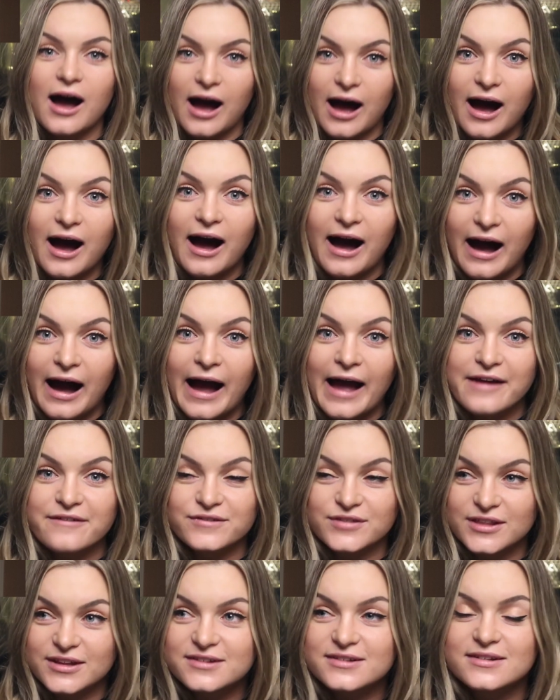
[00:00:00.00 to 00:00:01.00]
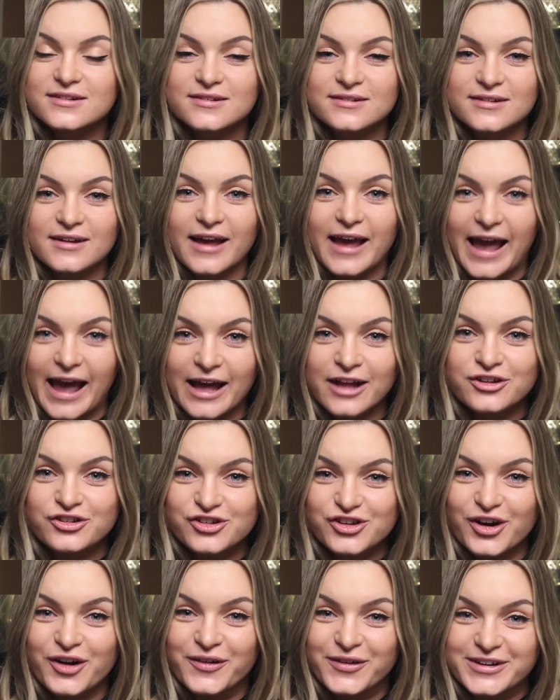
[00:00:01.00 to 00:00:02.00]
a hive. This is
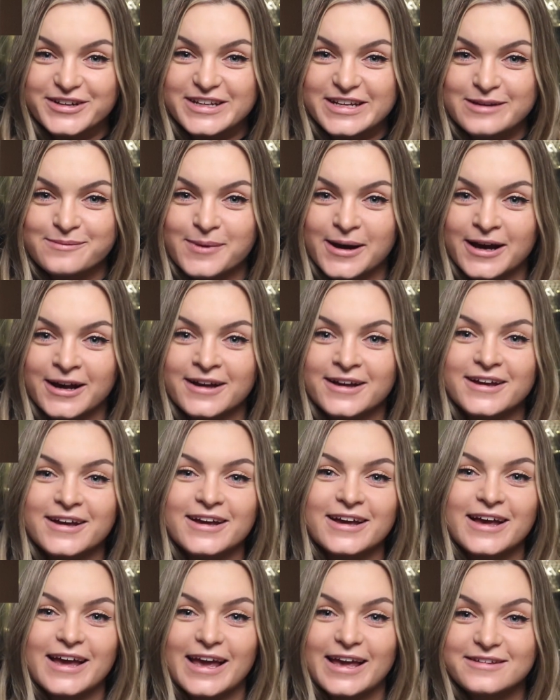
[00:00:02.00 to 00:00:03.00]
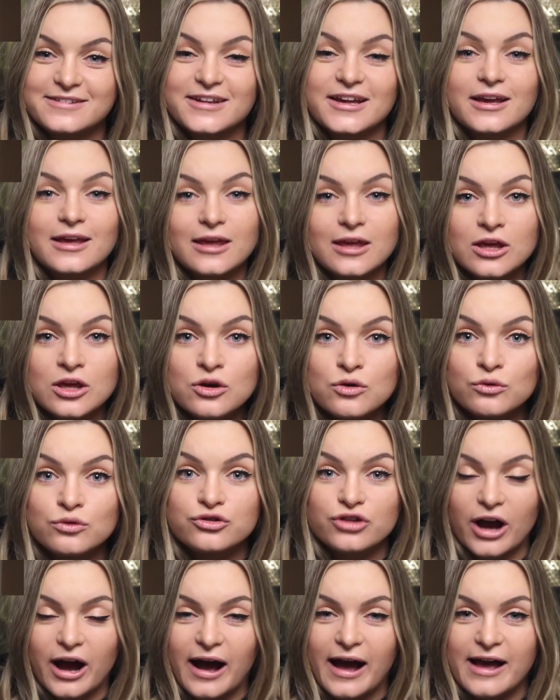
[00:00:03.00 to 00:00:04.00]
angioedema. It's a
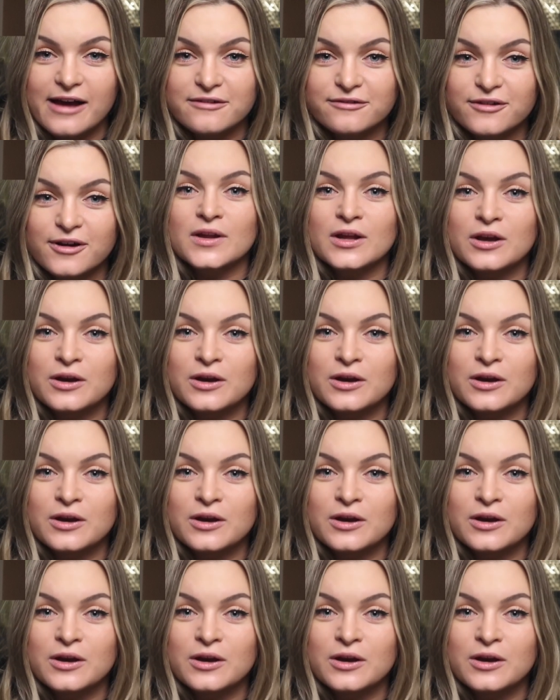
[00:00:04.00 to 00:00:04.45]
huge hive.